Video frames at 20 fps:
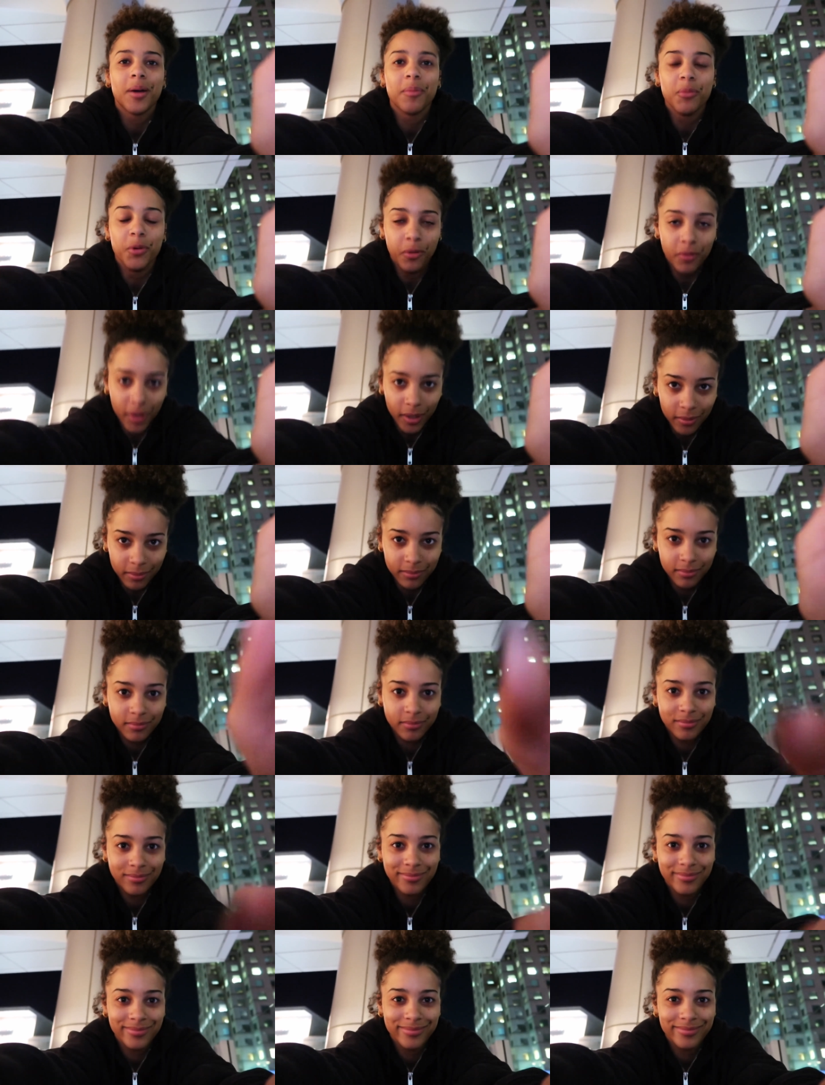moving
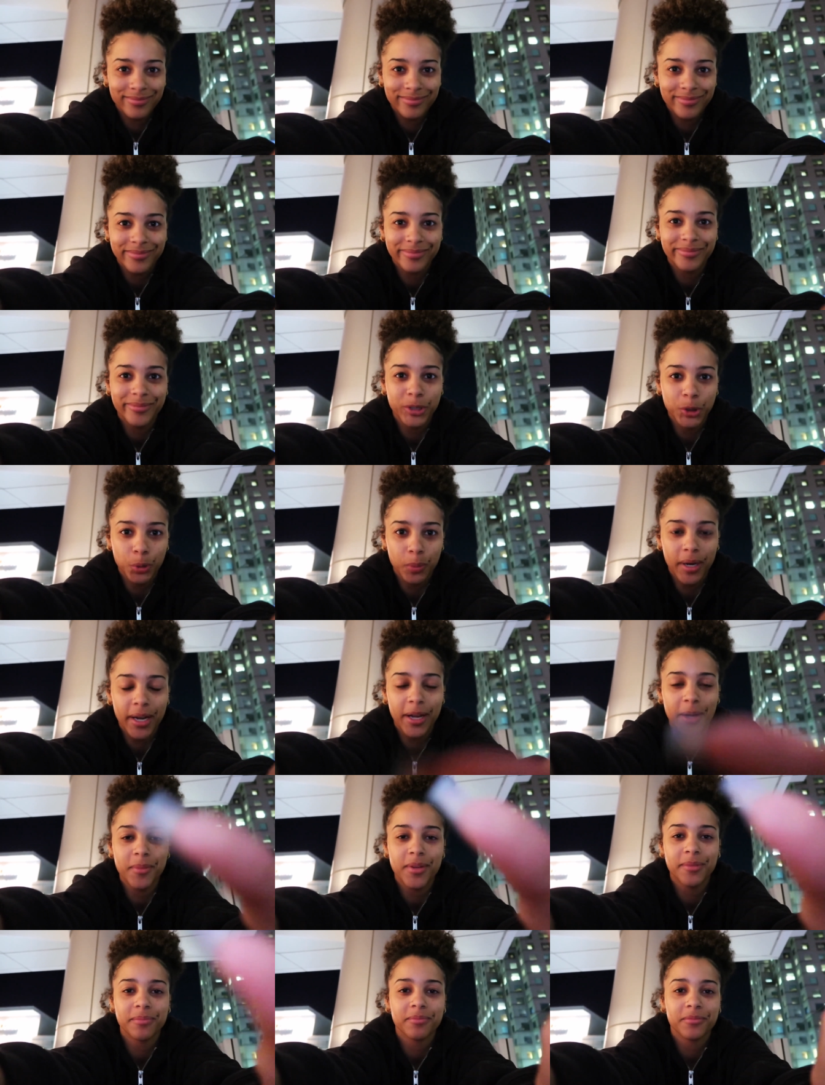to
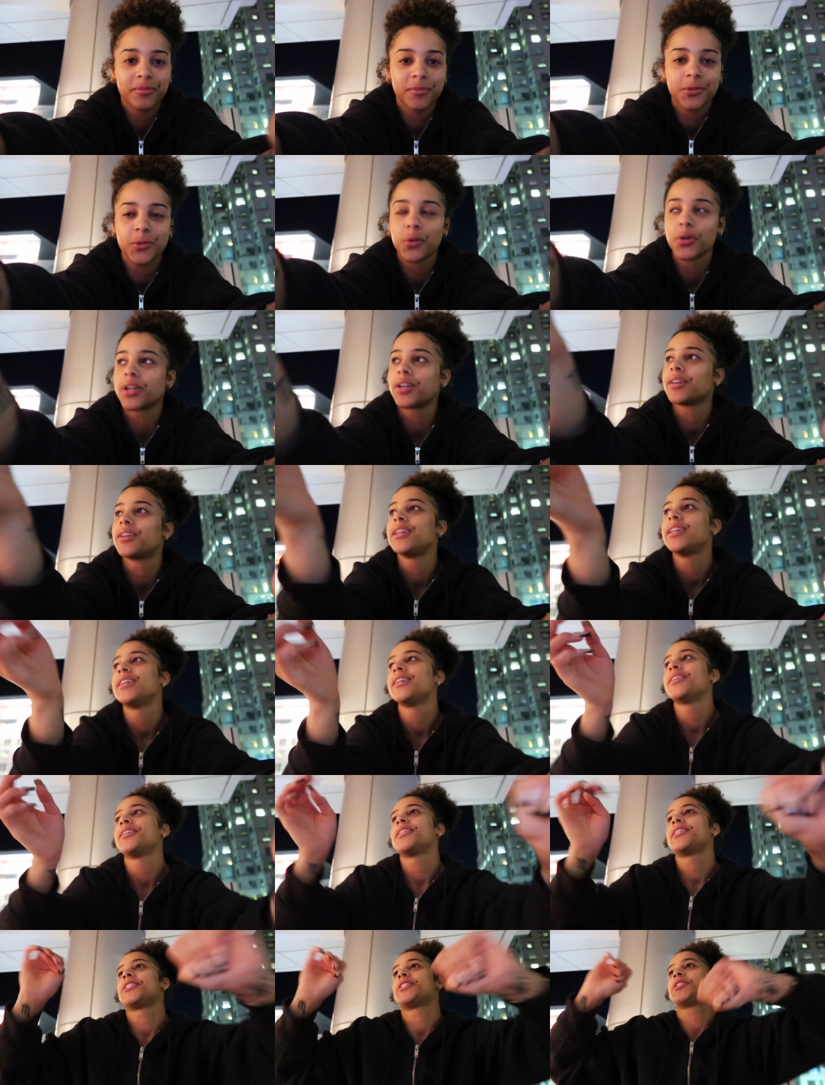Miami, Florida.
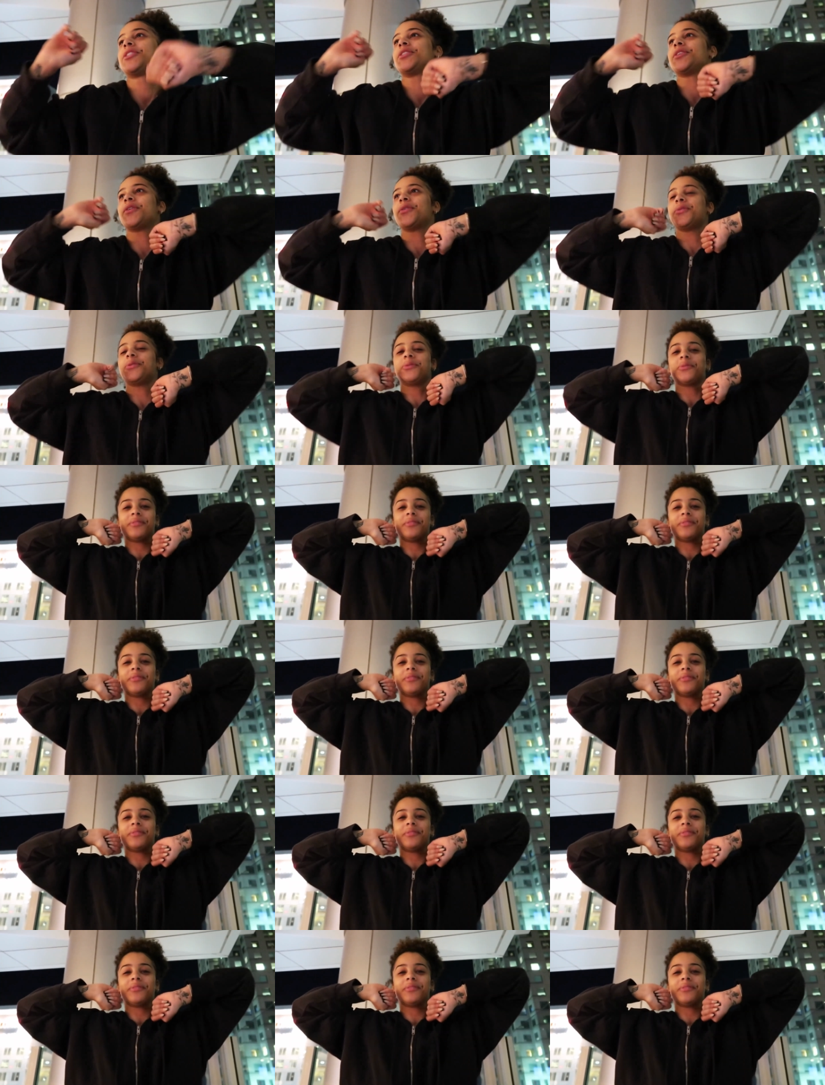So